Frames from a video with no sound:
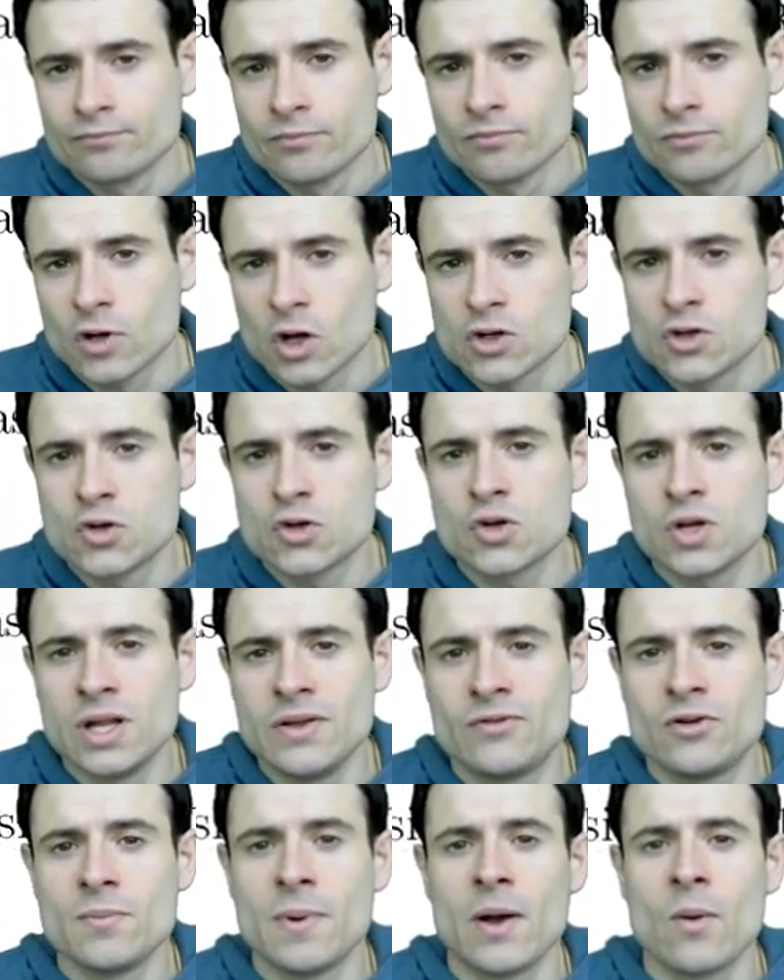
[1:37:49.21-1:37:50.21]
Because usually
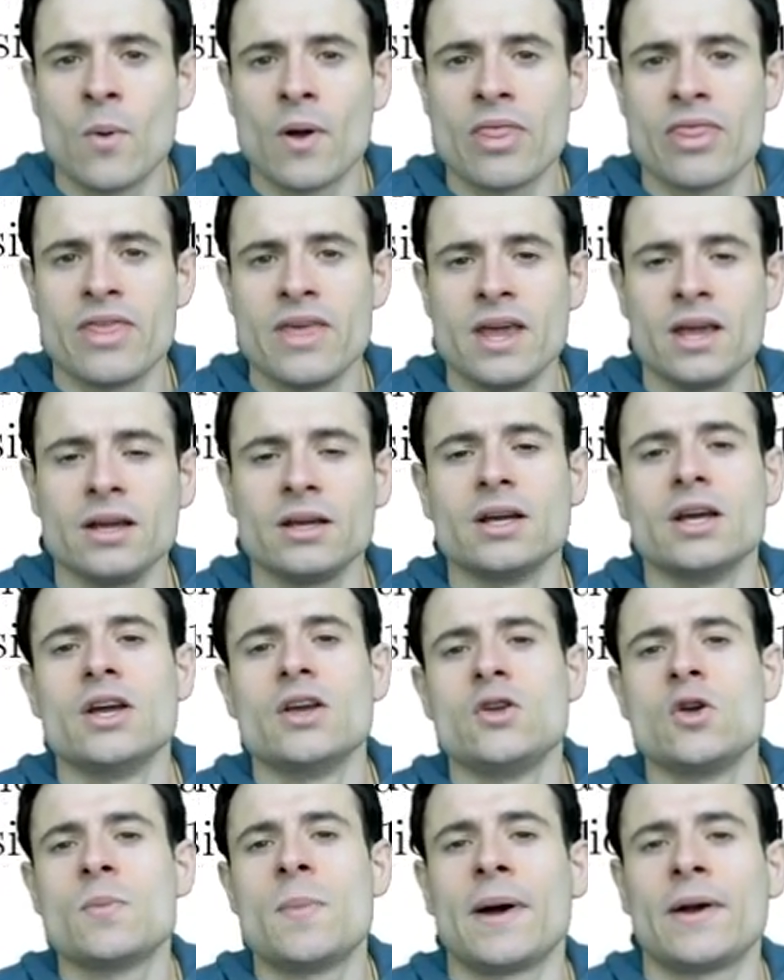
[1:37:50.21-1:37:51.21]
if you buy one thing,
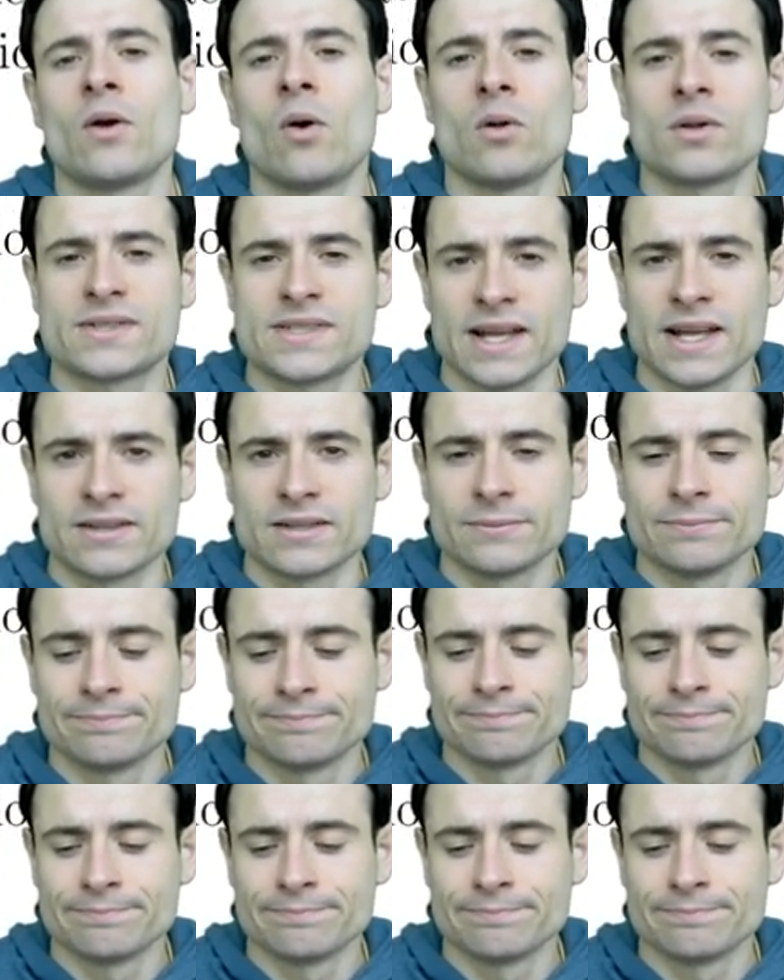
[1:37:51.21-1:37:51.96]
you buy the whole set.